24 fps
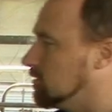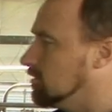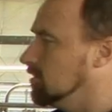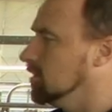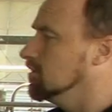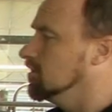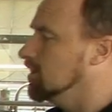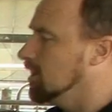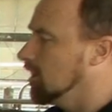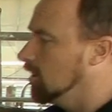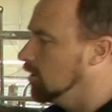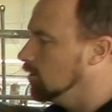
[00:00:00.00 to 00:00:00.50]

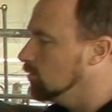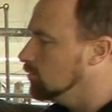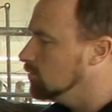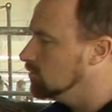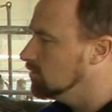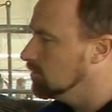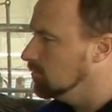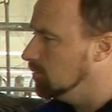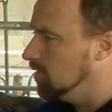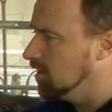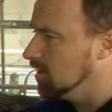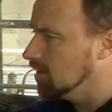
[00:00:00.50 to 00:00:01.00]
thin cow
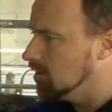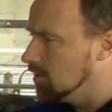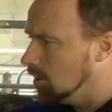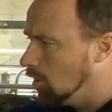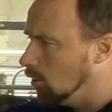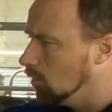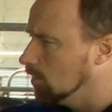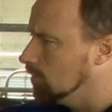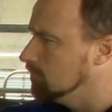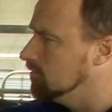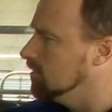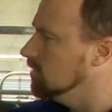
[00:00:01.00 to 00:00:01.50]
to make
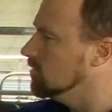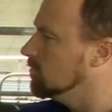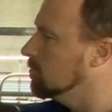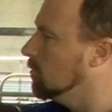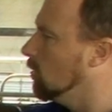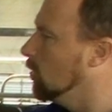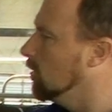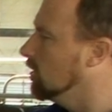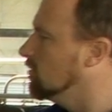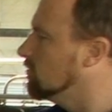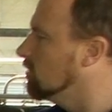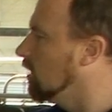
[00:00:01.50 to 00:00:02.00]
all of these
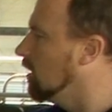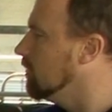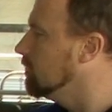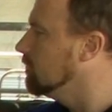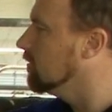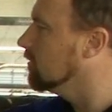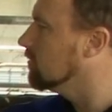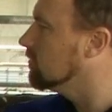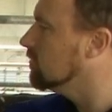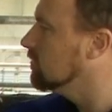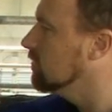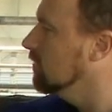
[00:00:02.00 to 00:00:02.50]
points
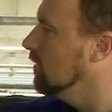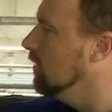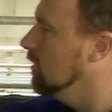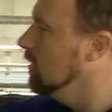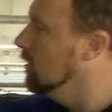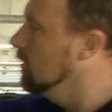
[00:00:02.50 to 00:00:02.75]
obvious.